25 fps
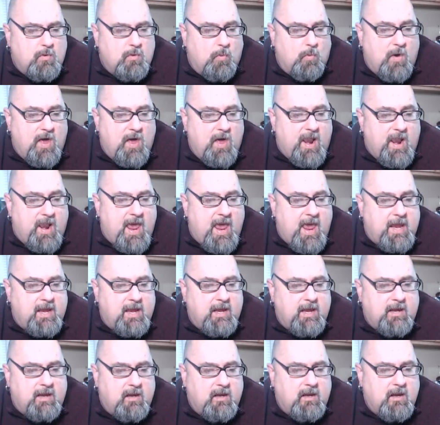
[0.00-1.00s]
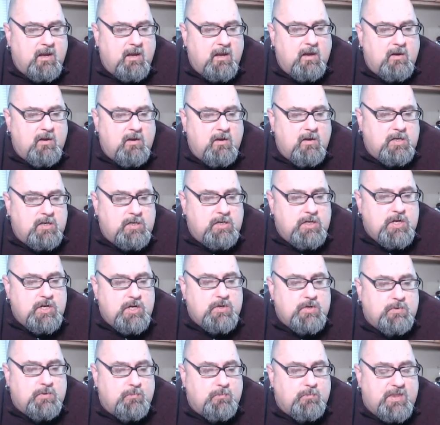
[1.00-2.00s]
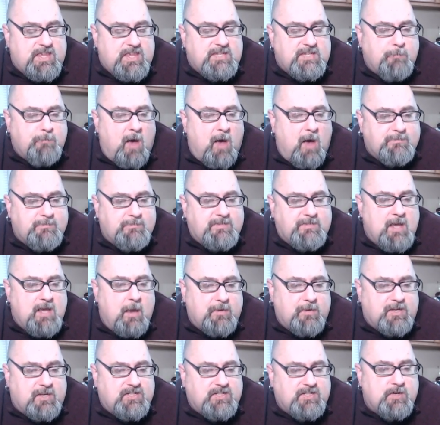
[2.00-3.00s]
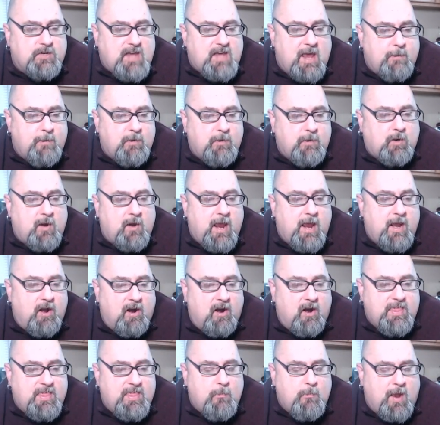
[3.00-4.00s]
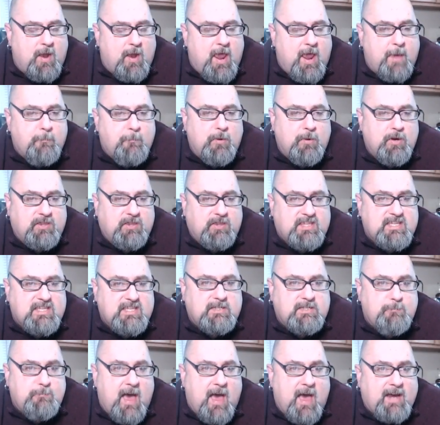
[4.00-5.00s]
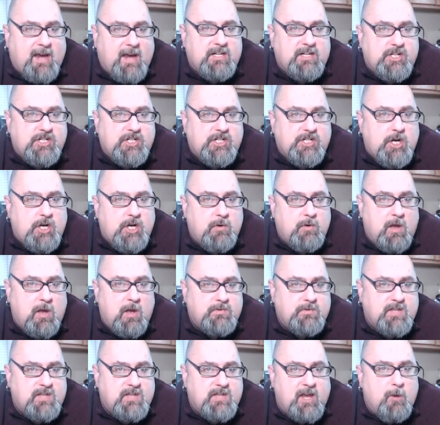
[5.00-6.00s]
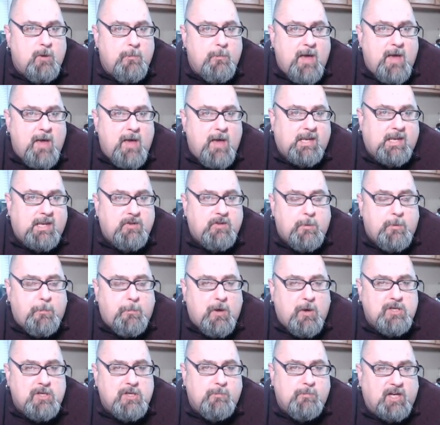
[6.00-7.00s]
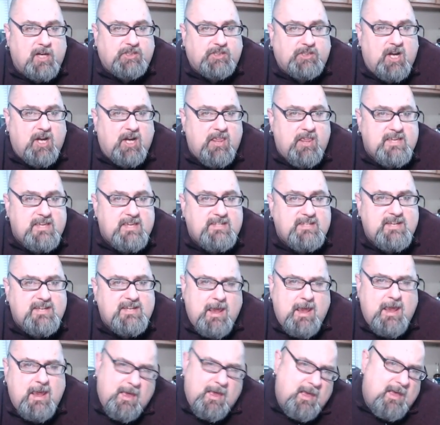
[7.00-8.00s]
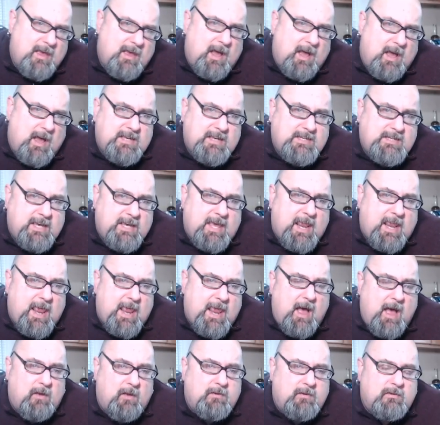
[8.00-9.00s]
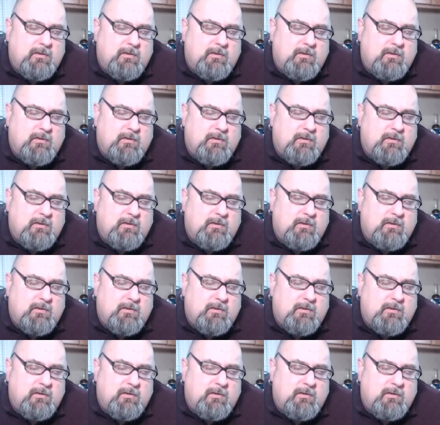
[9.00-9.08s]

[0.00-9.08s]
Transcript: when this pops up that shows I Am a Creator, and then when I put this back into show notes and I go back and do the post production on this, I take it out.